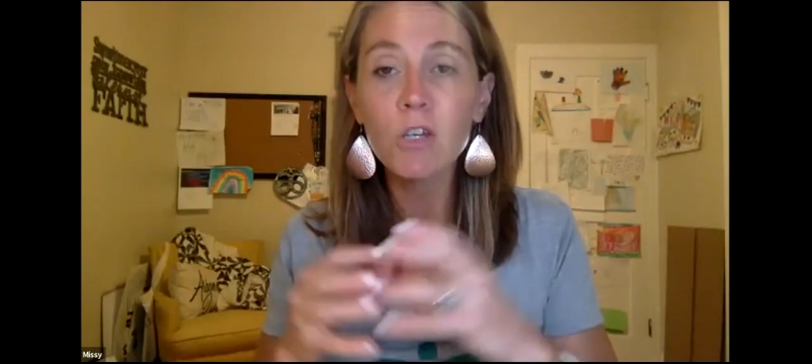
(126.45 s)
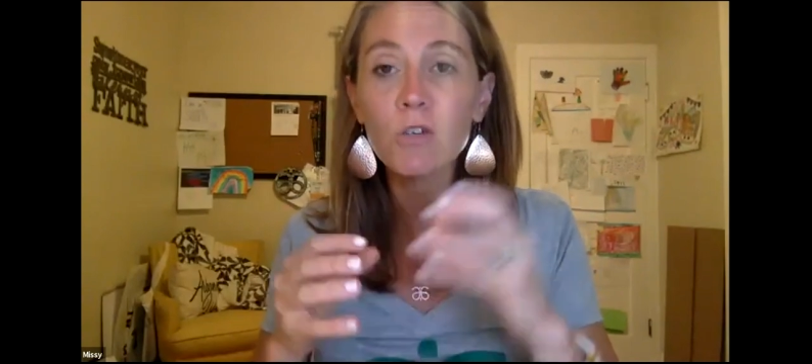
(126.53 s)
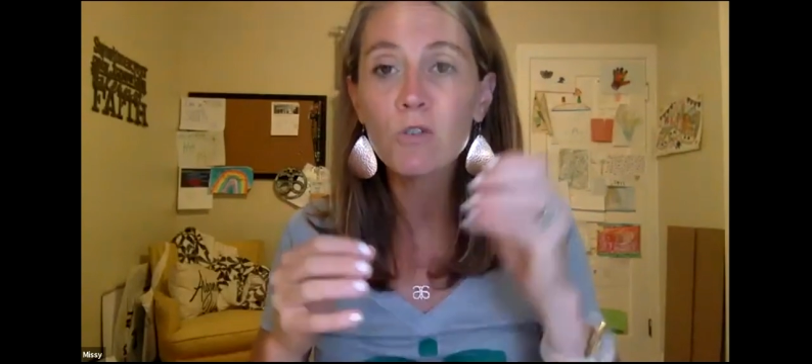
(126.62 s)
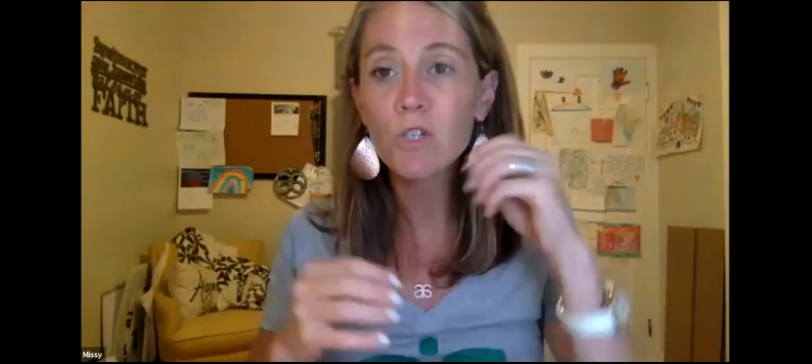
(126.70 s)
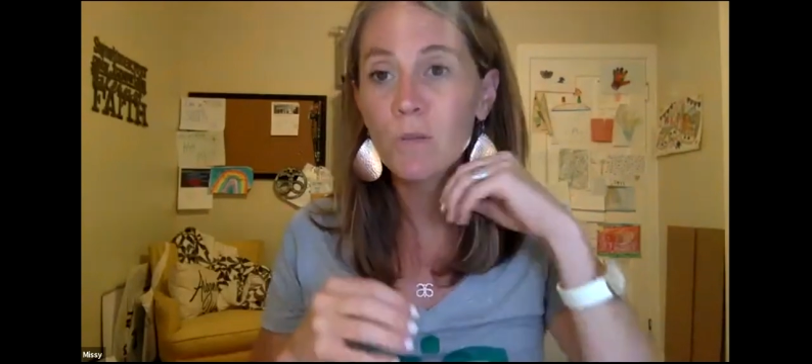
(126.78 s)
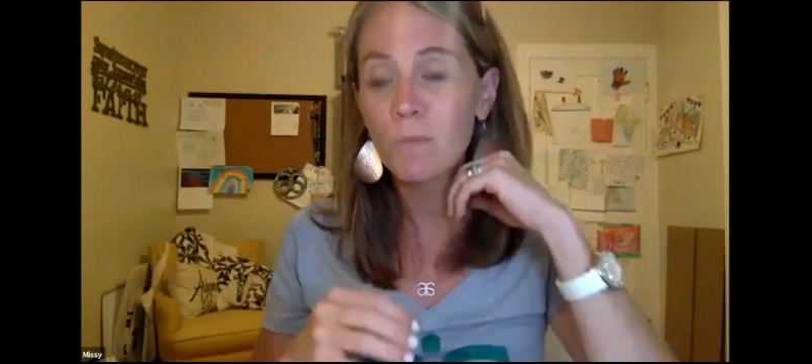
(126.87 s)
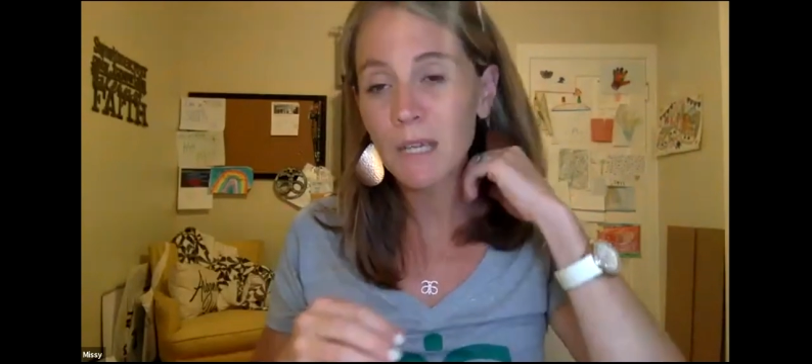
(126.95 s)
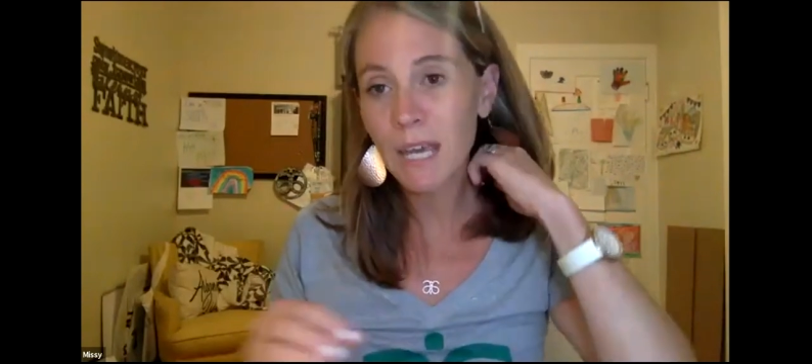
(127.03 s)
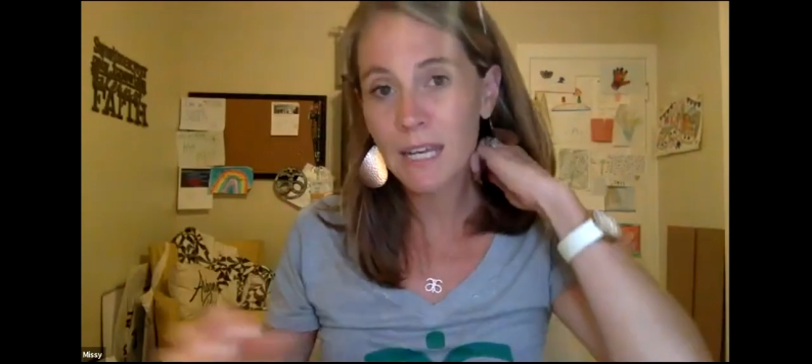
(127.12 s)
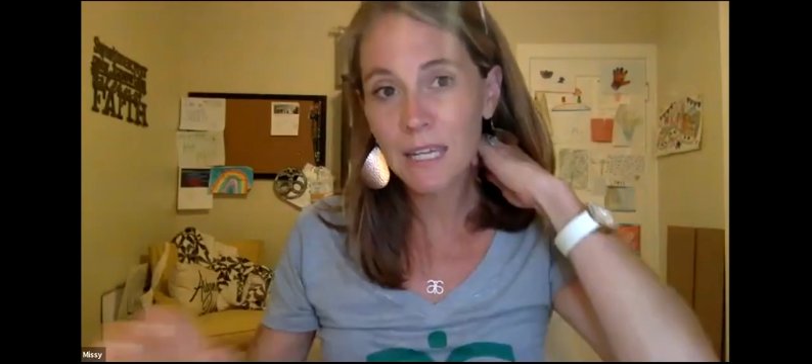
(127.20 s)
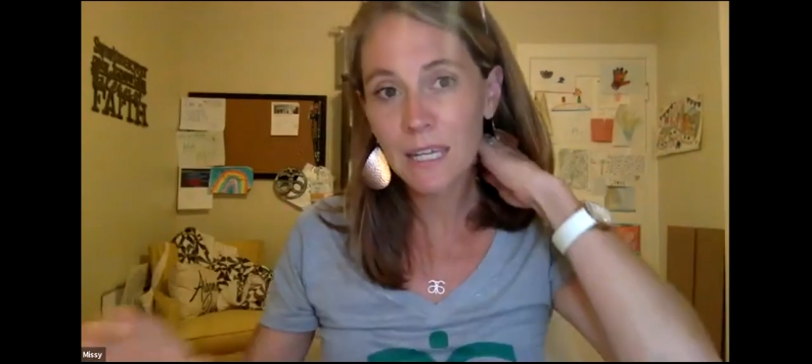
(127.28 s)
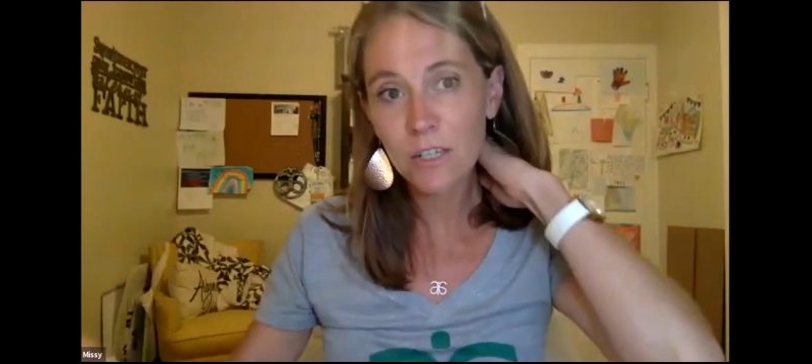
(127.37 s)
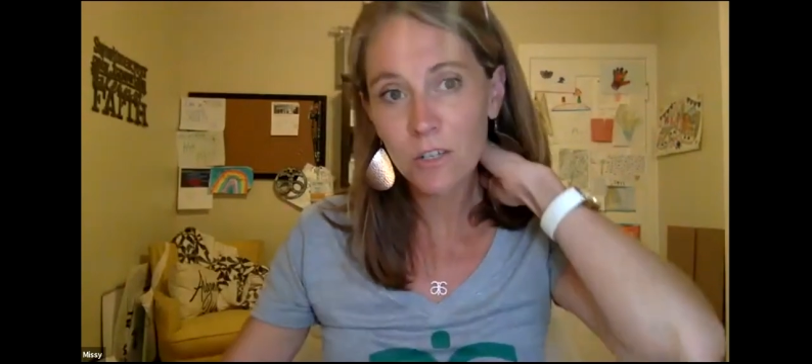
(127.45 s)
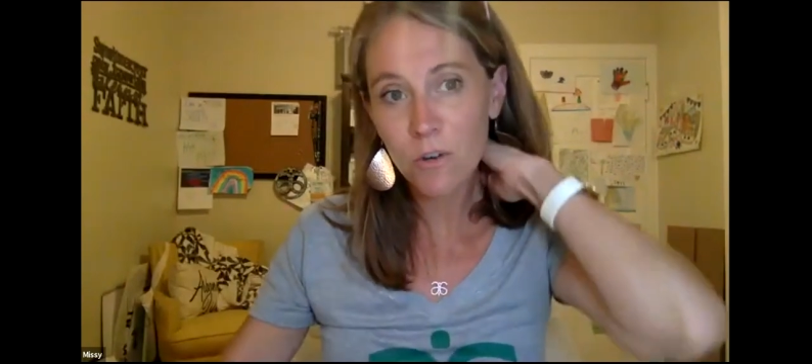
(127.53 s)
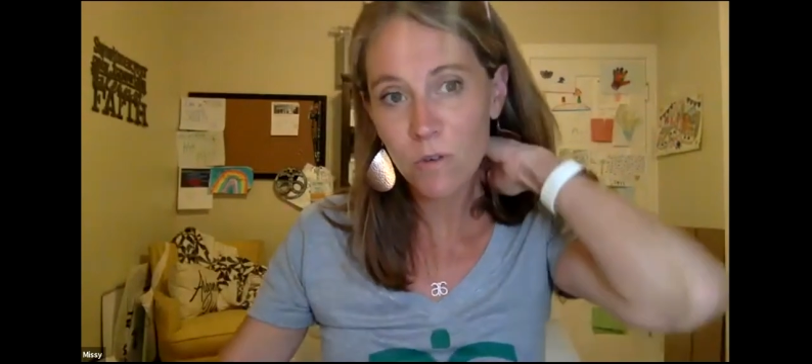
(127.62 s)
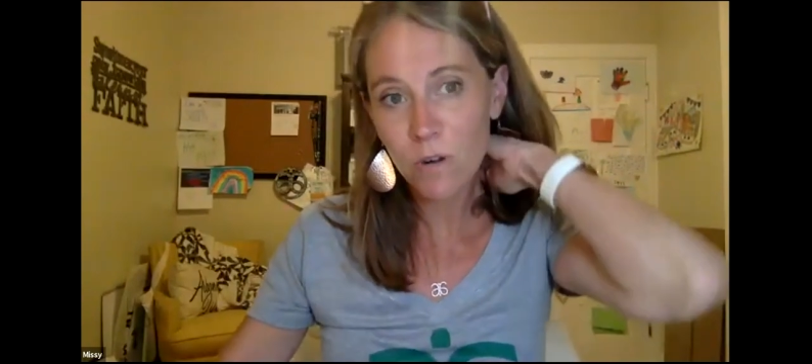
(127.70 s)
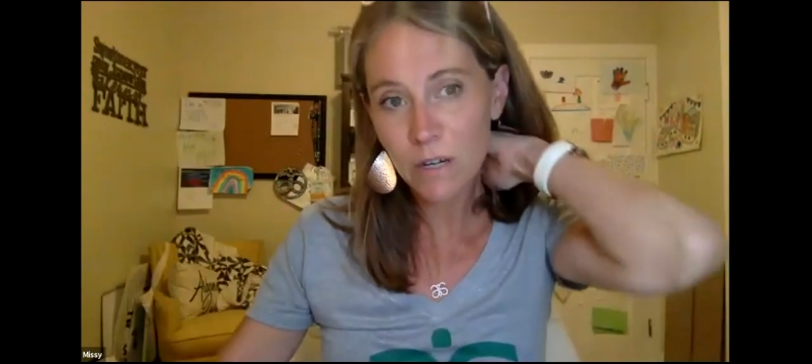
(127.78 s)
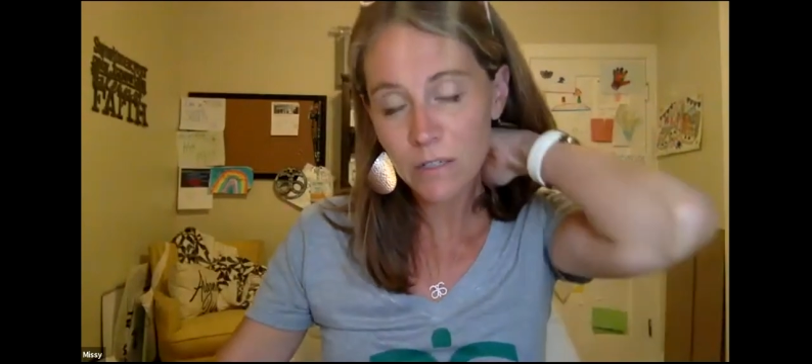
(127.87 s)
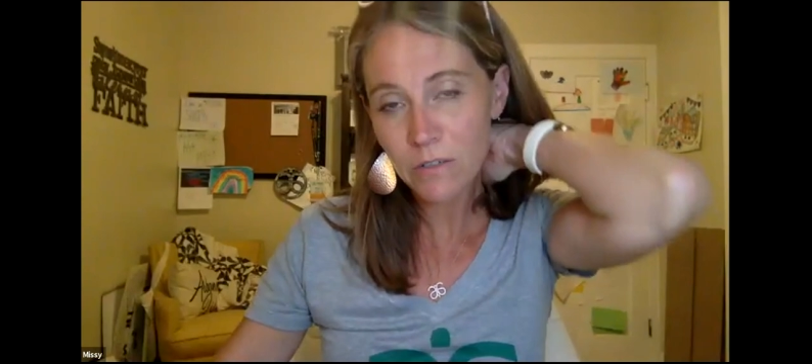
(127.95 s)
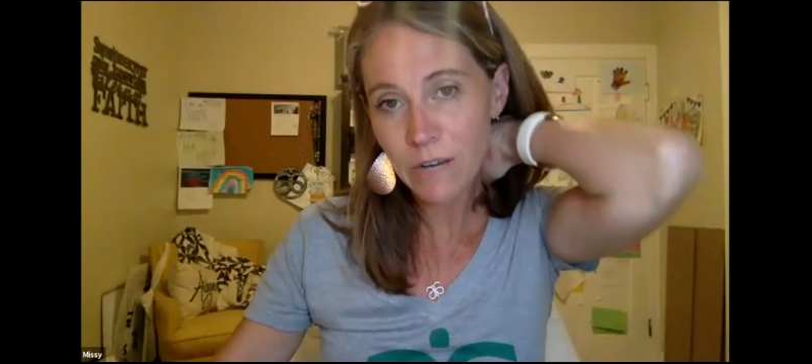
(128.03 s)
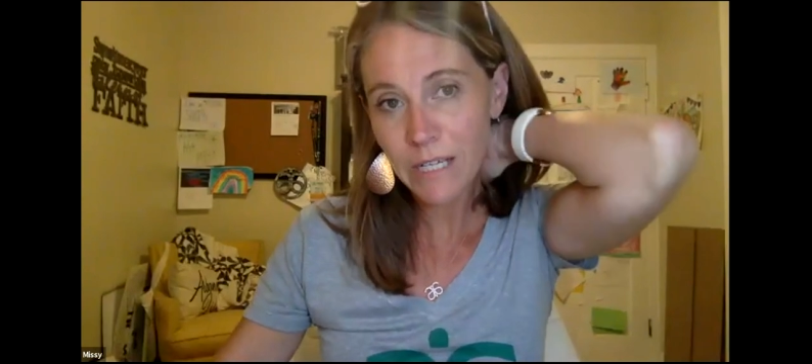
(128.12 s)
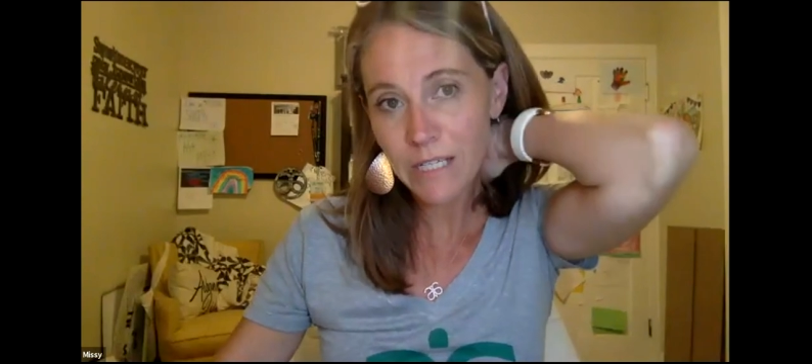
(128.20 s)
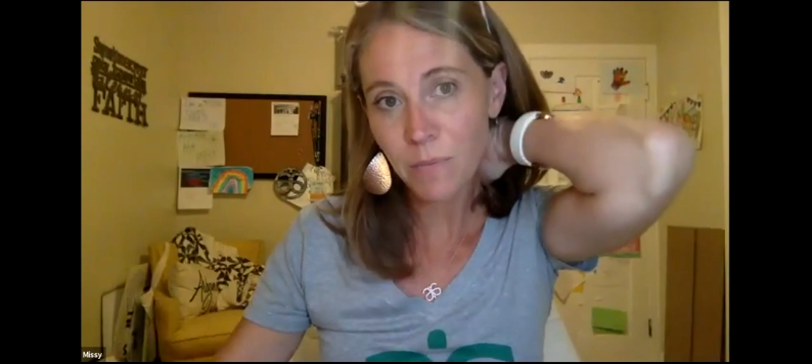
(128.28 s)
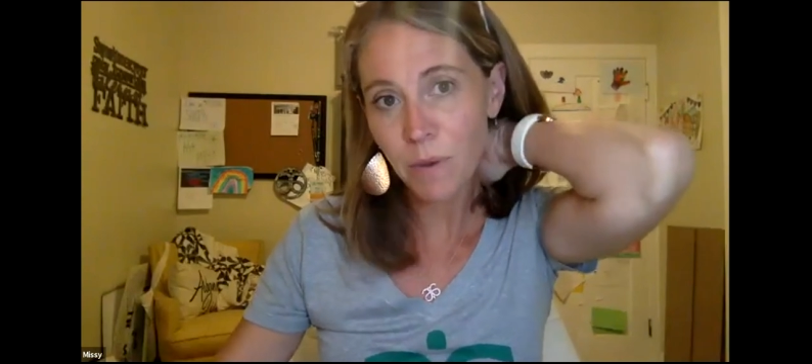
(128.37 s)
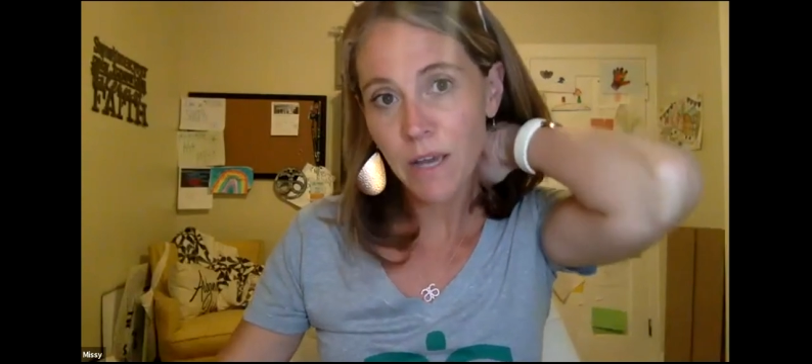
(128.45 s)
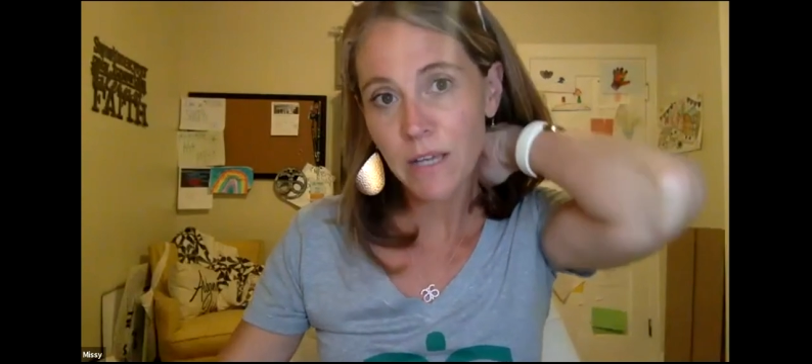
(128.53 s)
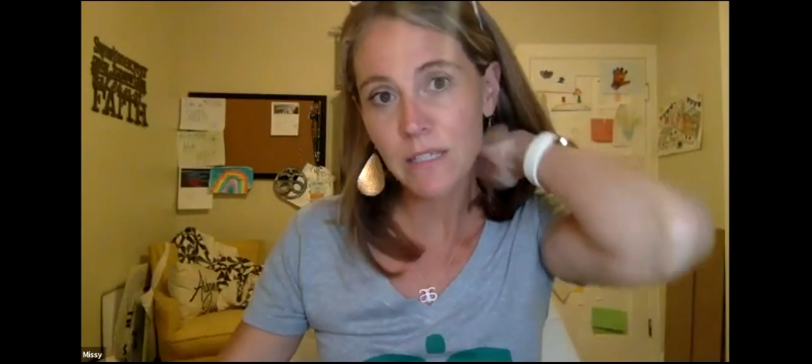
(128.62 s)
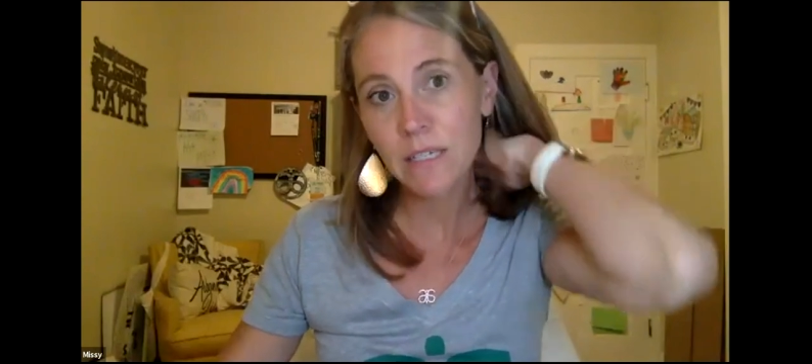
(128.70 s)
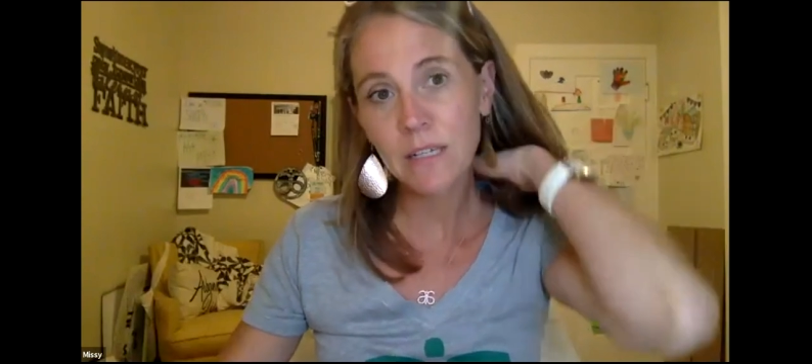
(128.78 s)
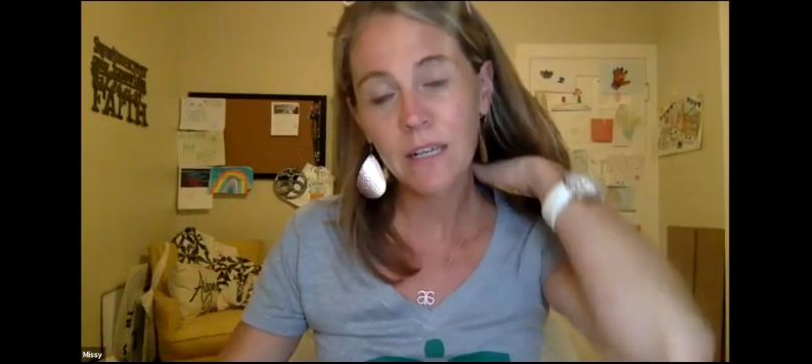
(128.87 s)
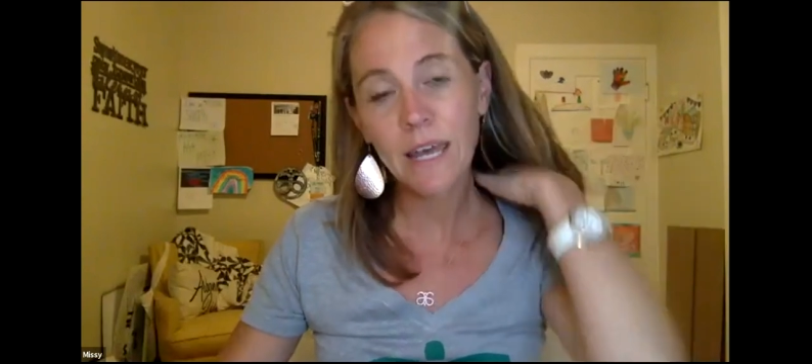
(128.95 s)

You should be getting in your direct deposit,